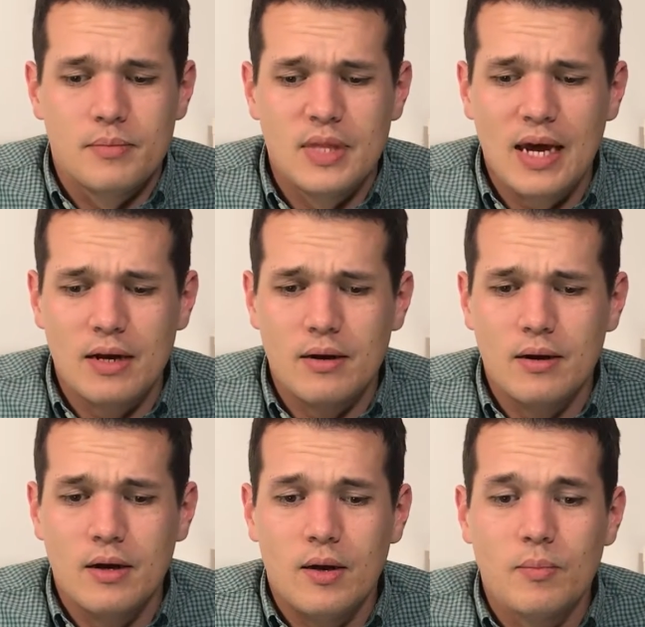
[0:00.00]
That
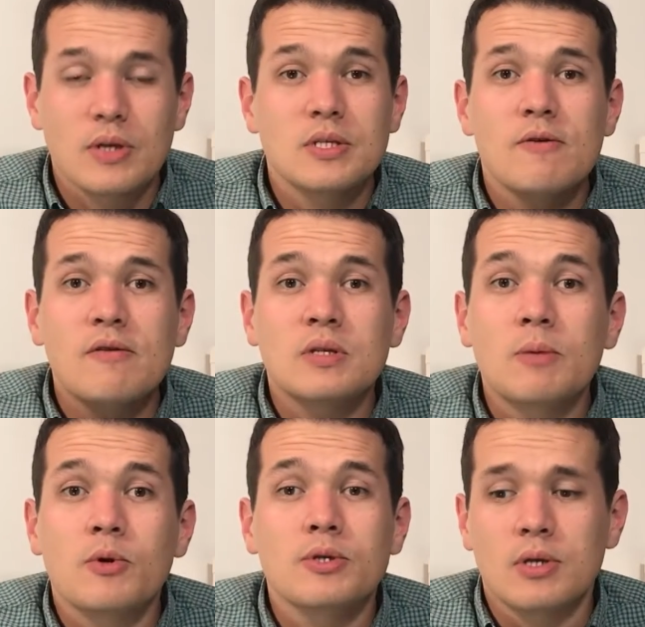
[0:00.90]
conservatives and
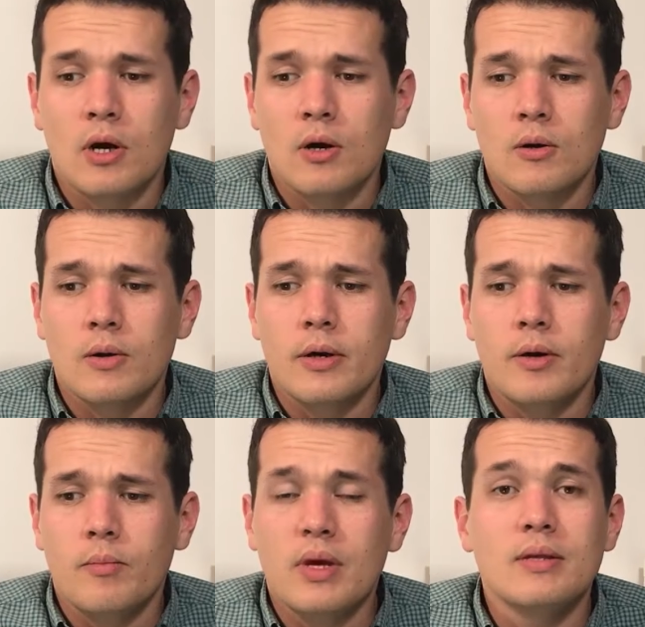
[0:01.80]
liberals are,
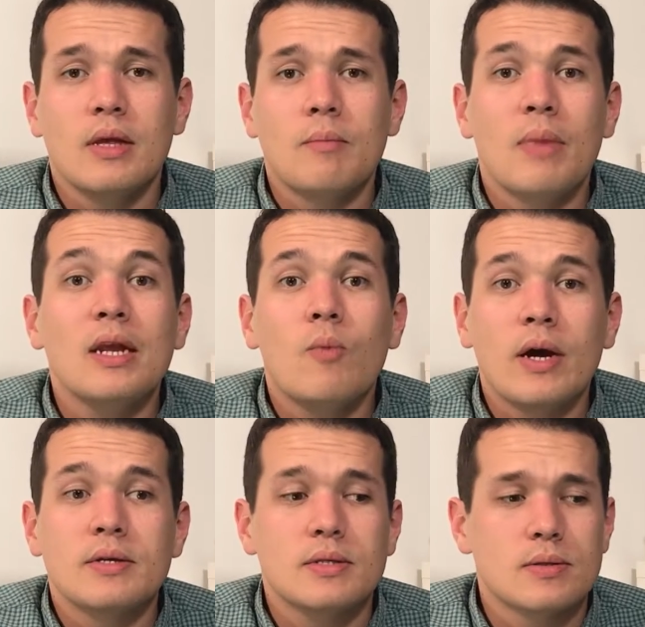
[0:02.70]
in many
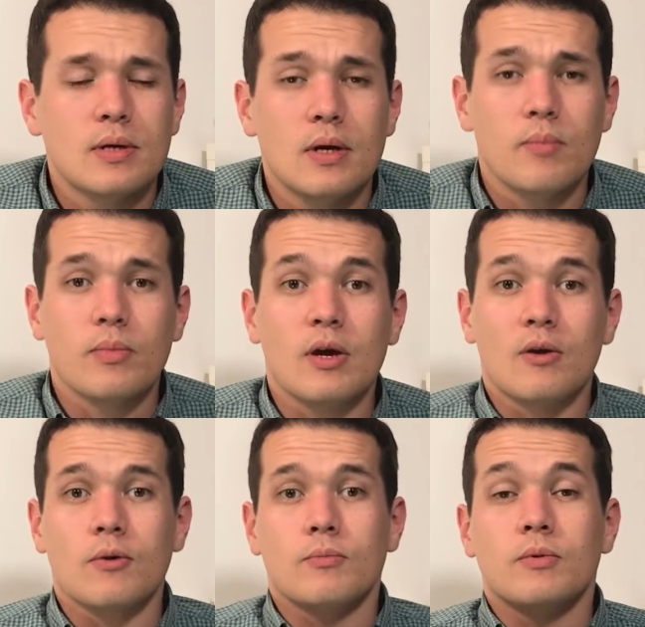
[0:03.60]
ways,
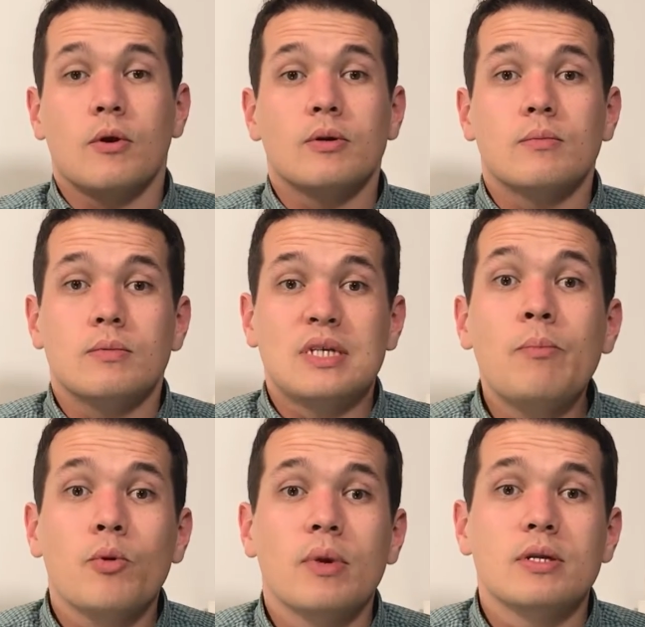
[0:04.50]
their
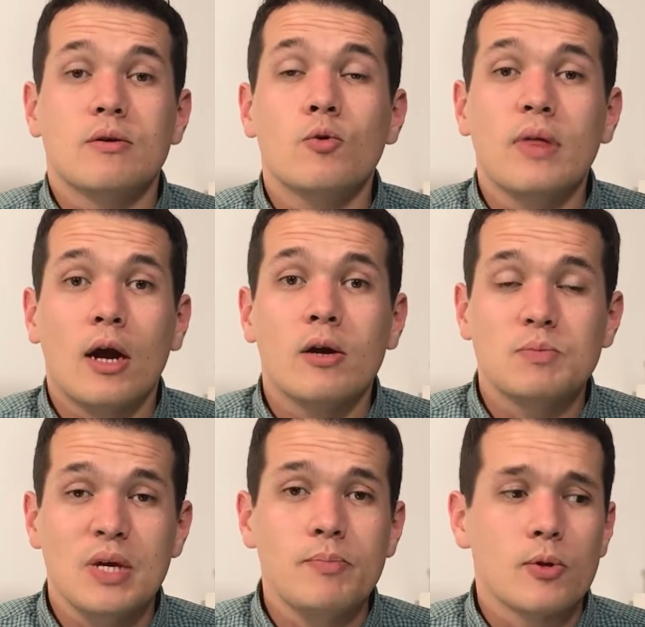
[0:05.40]
temperament, who they are as
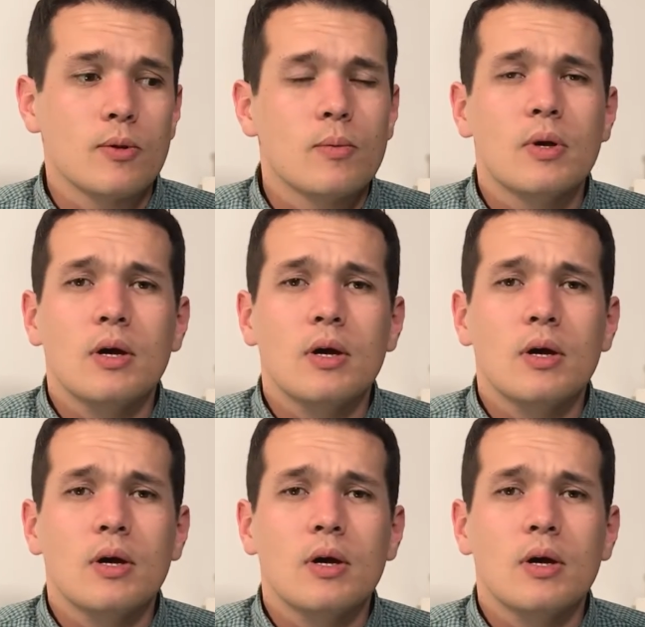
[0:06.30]
people,